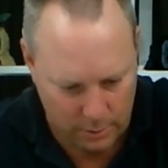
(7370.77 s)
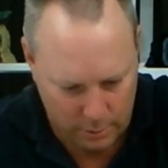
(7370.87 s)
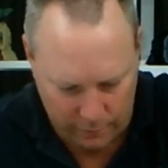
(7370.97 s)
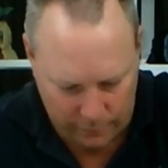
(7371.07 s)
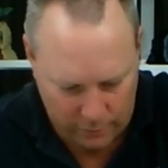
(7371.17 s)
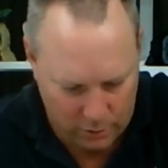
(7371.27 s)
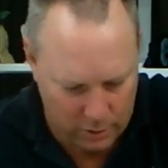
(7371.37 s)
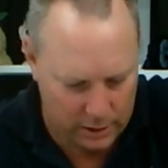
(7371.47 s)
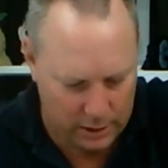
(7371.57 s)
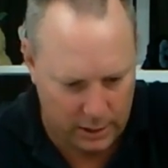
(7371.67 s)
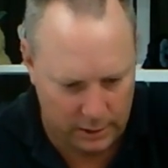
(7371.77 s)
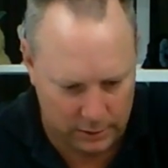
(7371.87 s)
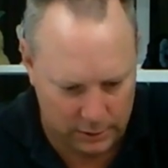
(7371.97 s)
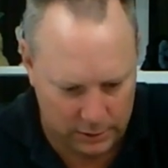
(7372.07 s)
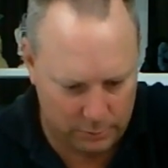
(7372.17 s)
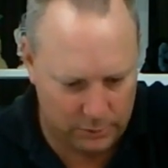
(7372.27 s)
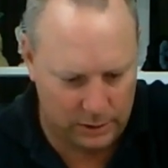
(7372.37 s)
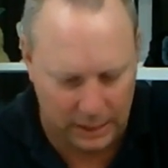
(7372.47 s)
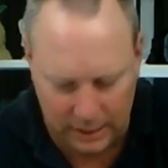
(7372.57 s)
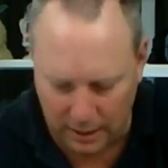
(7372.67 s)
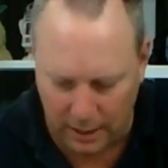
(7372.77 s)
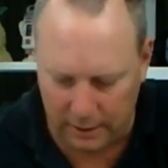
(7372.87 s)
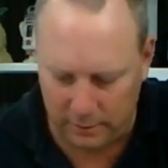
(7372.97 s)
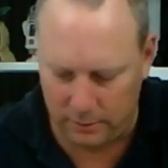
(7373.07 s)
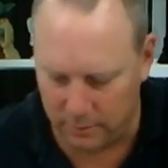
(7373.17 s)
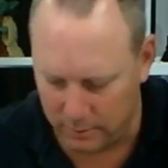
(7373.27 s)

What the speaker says: We're finally getting to some detail.